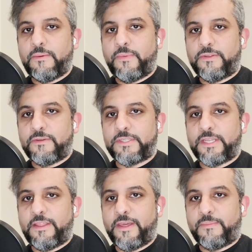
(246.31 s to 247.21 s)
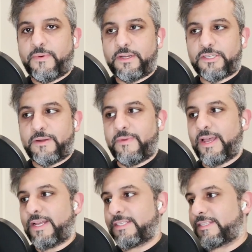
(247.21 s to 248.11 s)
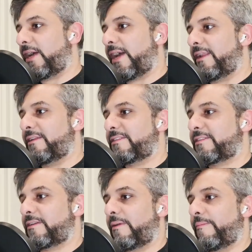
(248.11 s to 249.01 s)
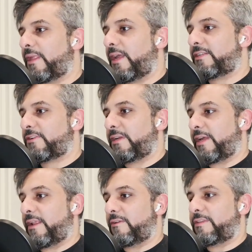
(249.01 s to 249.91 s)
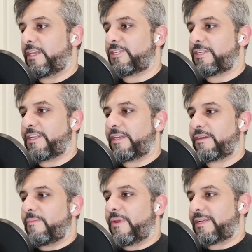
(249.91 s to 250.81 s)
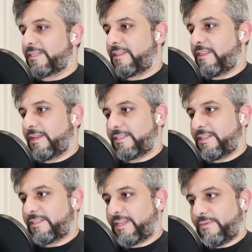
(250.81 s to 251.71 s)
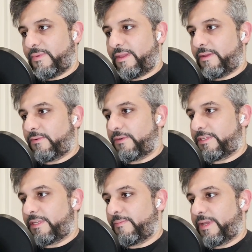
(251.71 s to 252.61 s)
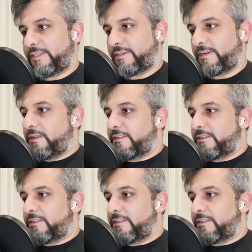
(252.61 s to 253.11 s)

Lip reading: but you'll see that PyCharm has added some extra annotation here because it thinks this can be written better.